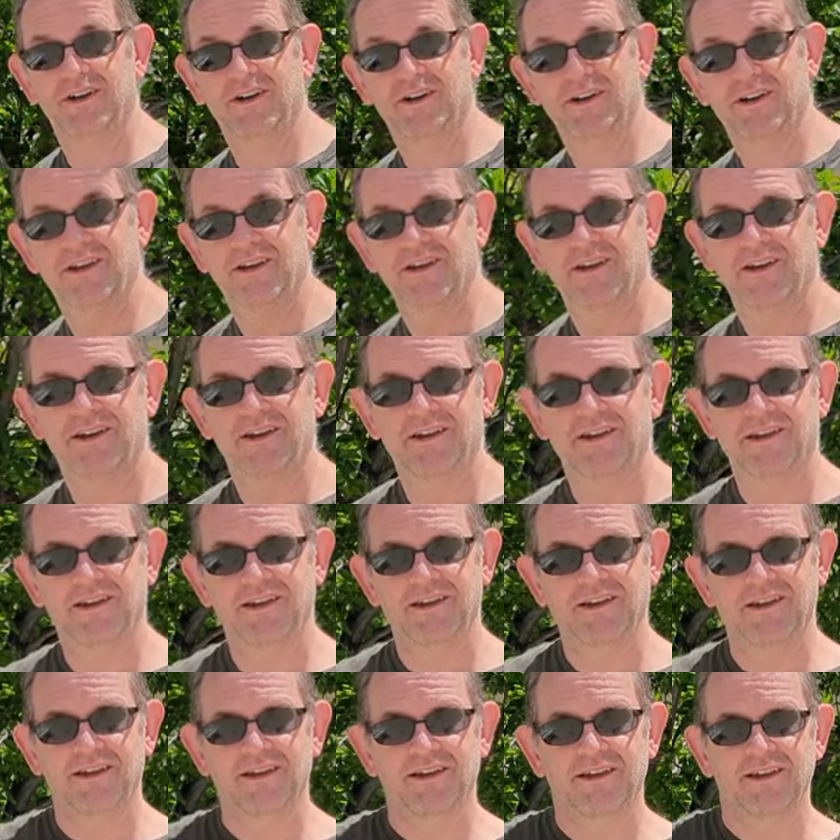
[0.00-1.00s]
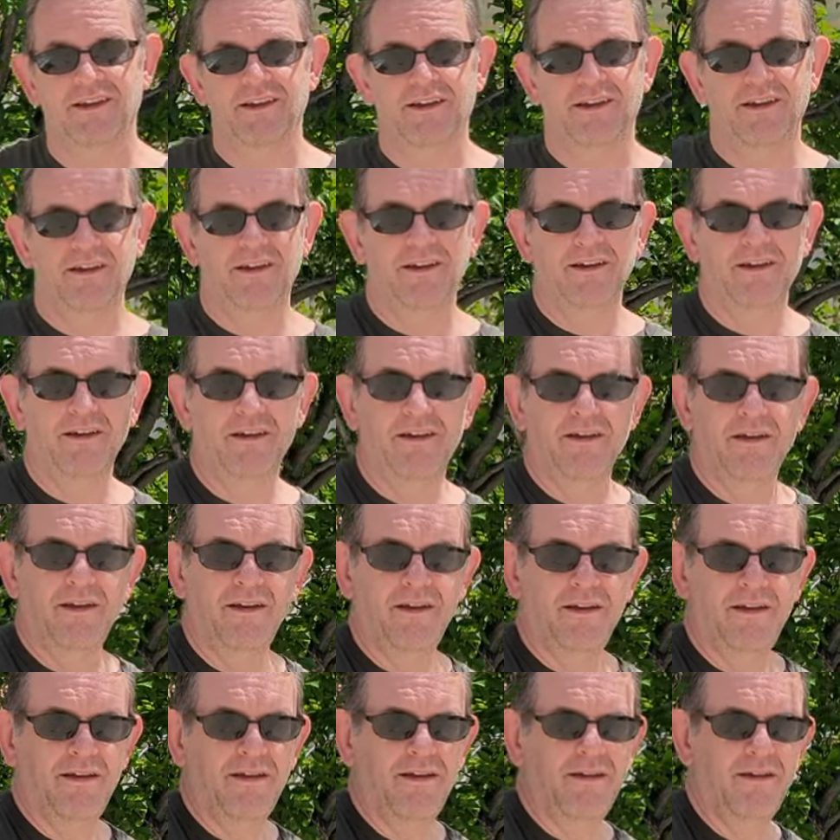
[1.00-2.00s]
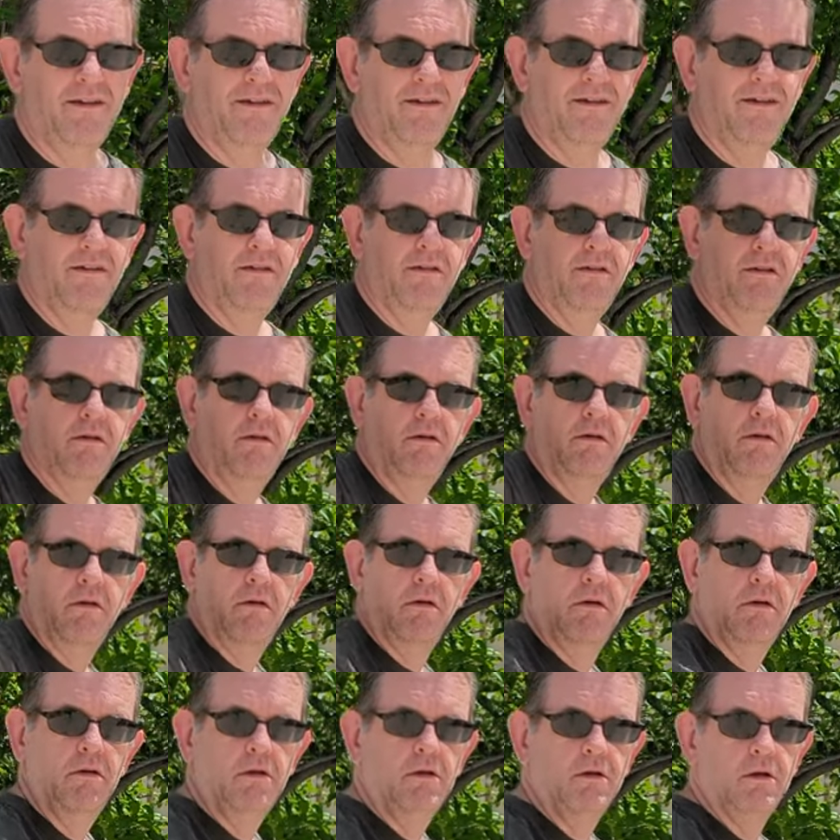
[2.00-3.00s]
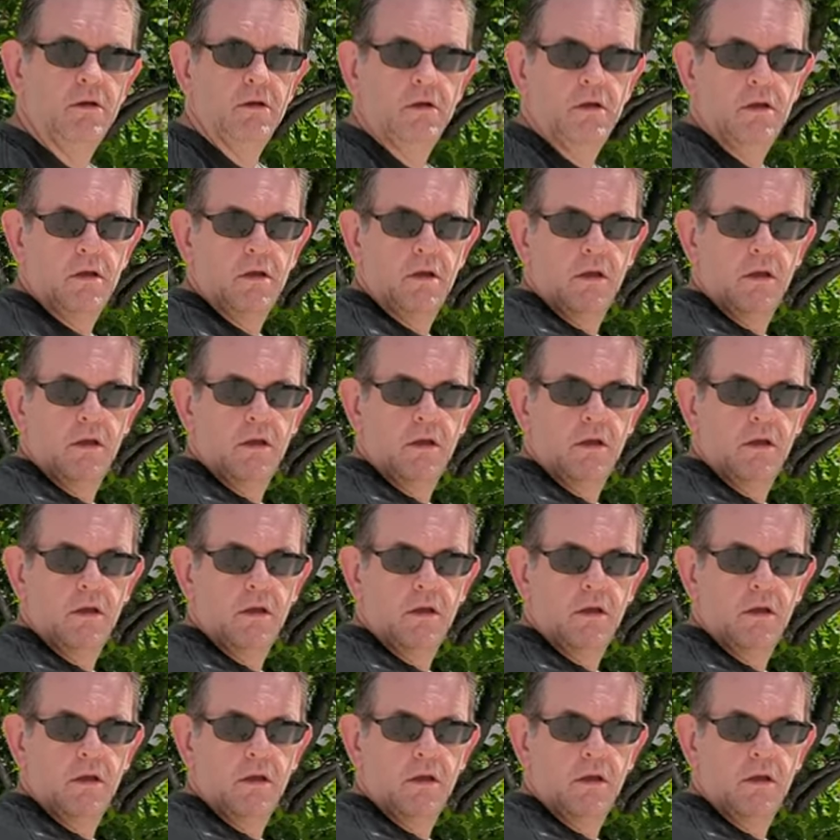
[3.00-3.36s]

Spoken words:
Nobody speaks.